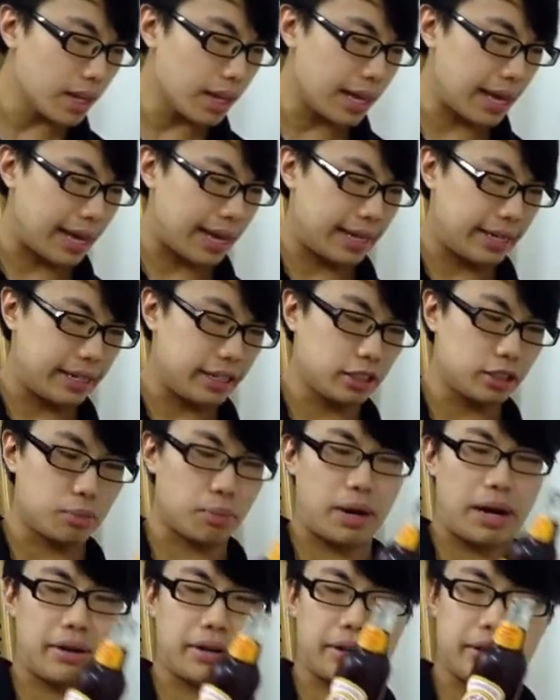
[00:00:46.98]
And it is a
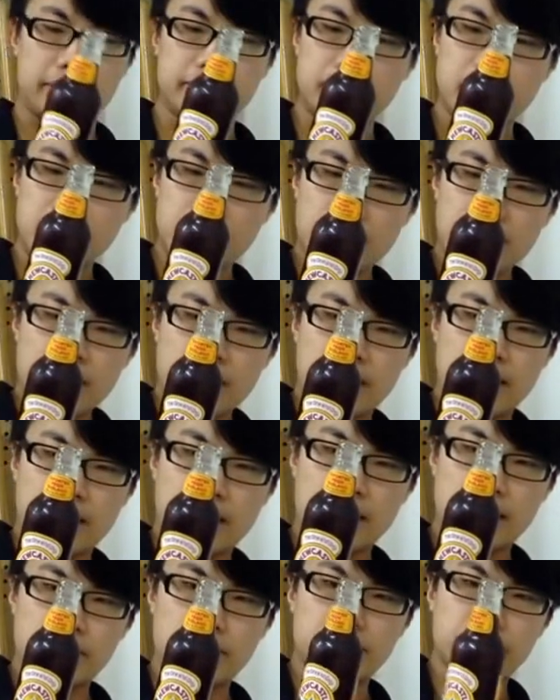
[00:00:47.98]
brown ale.
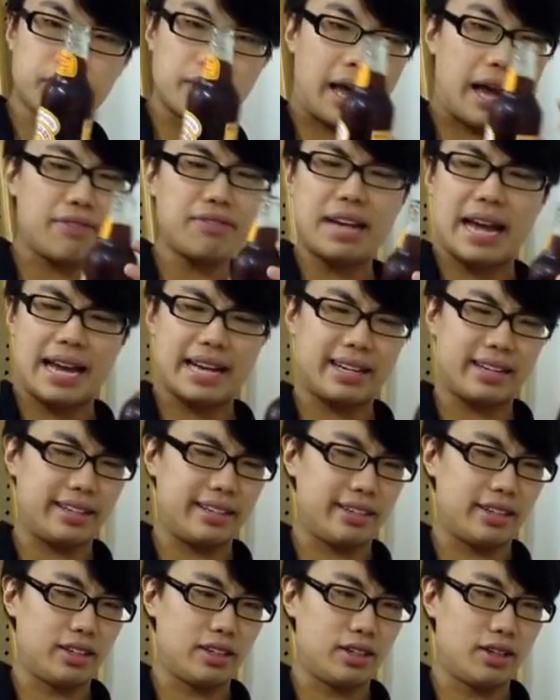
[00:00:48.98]
Um, haven't had it in
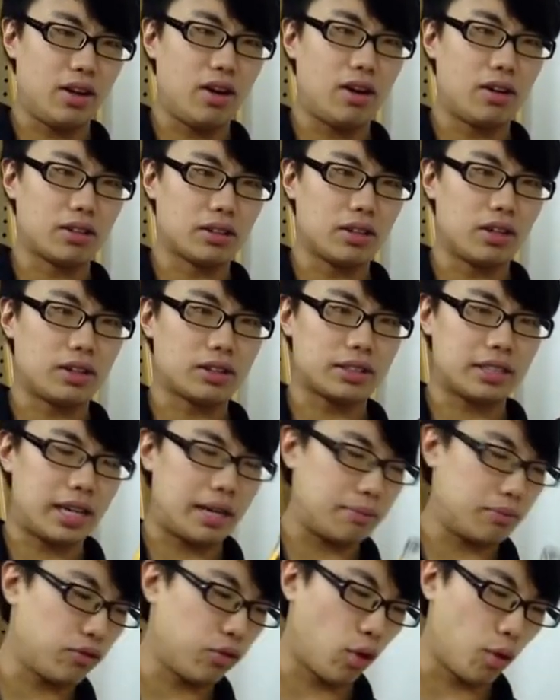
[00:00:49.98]
a long, long time.
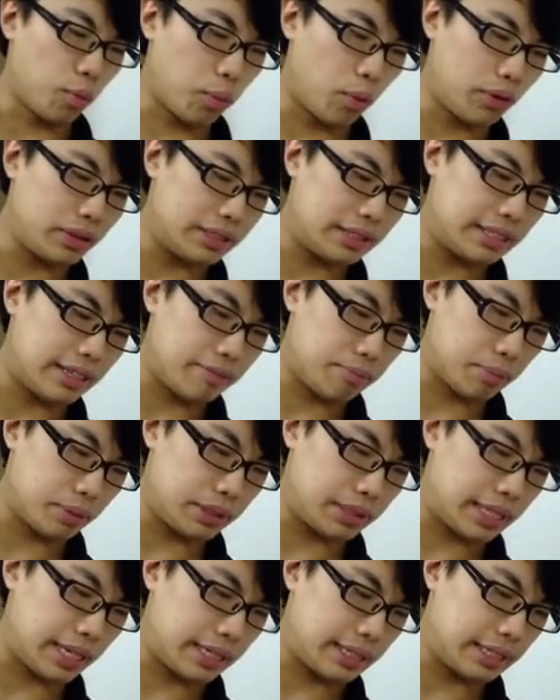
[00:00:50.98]

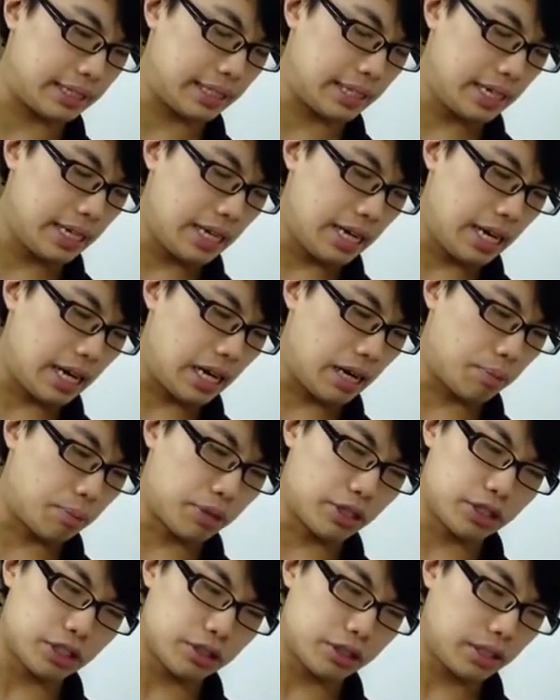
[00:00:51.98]
4.7% uh,
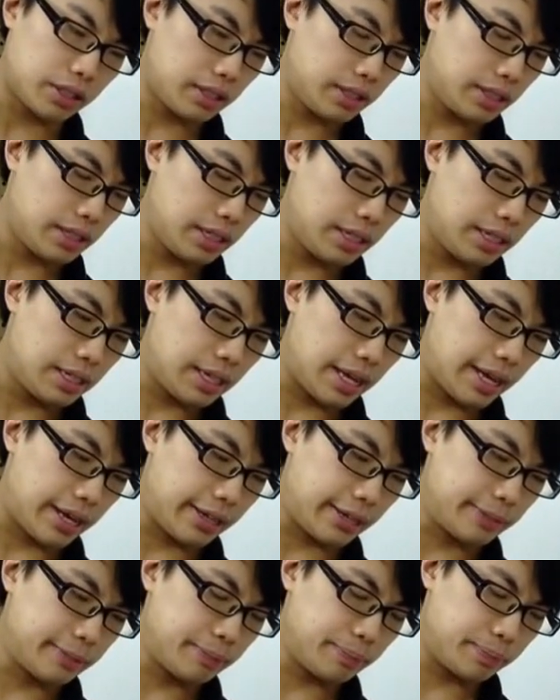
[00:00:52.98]
British
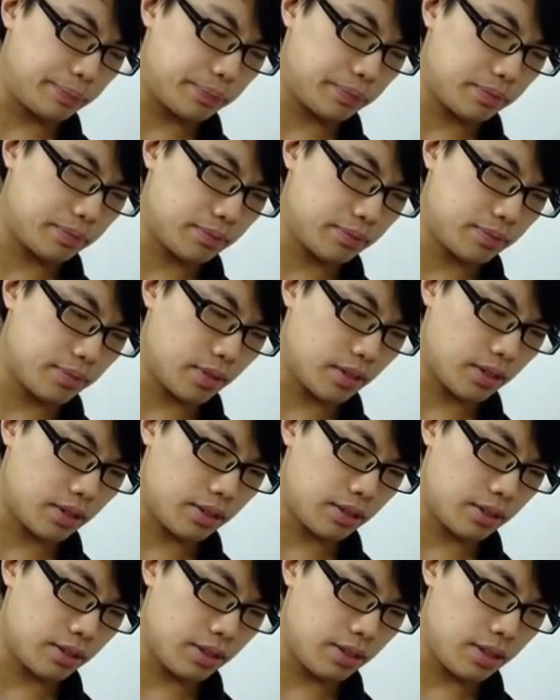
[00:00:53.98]
ale
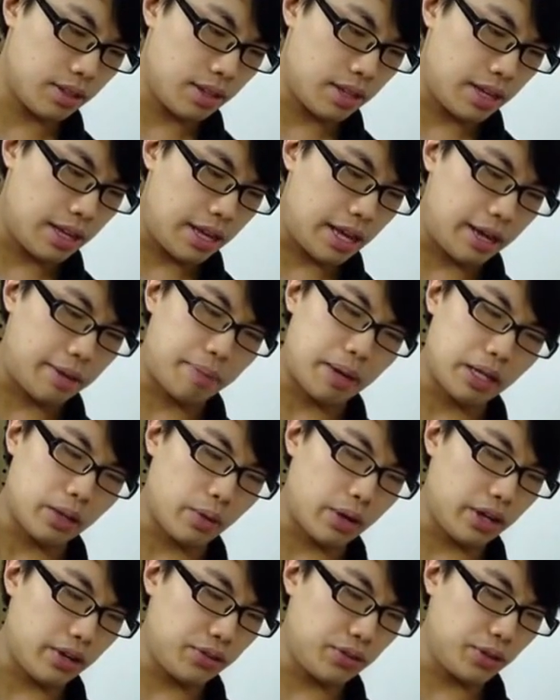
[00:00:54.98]
and by the
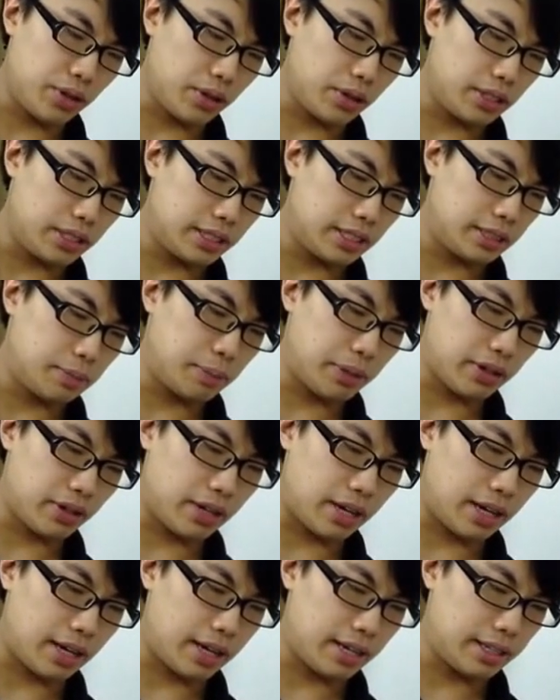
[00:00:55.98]
way, if you notice, this beer,
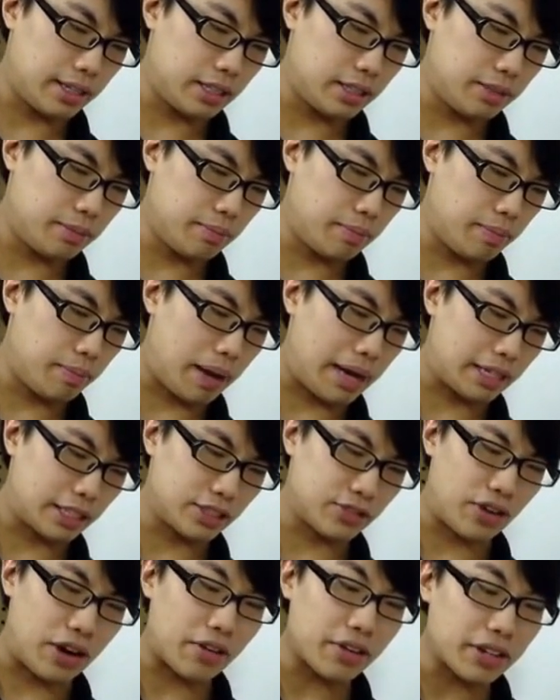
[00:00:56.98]
uh, this bottle is
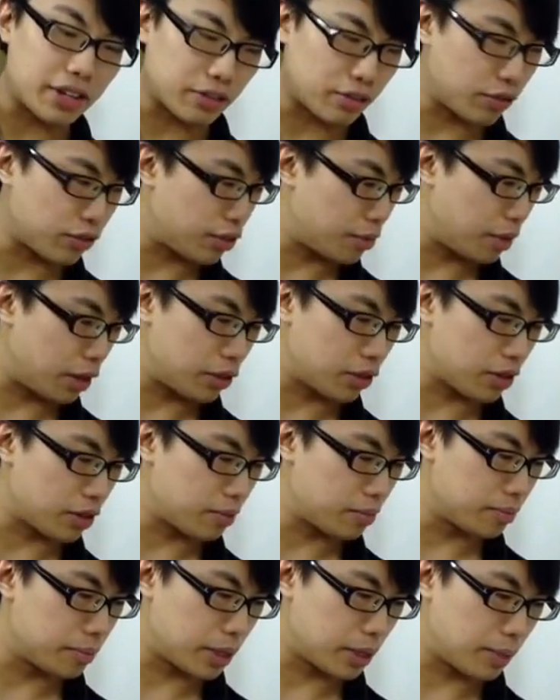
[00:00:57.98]
very different from other
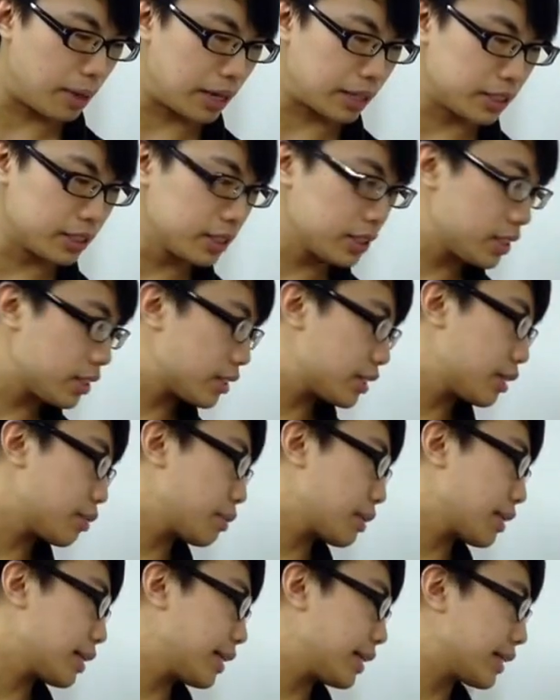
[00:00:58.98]
beer bottles. There's
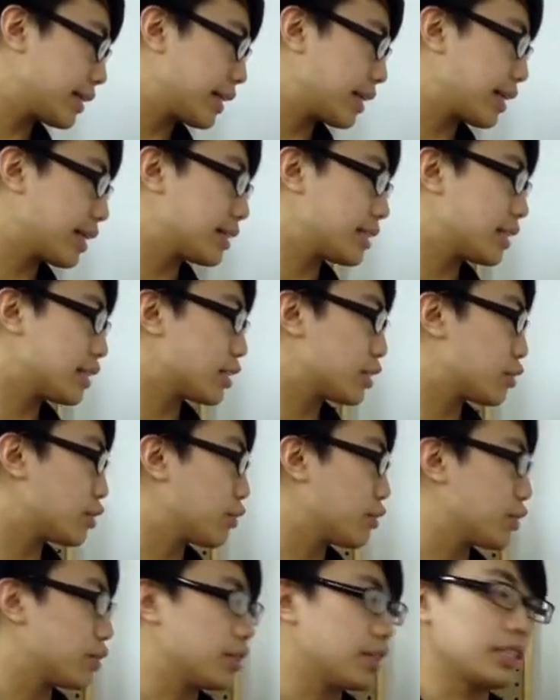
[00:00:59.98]
something like I guess I just
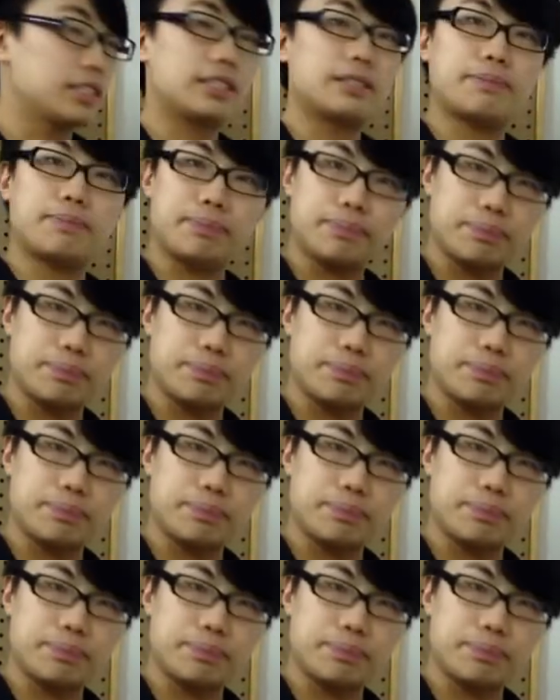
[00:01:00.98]
reviewed this,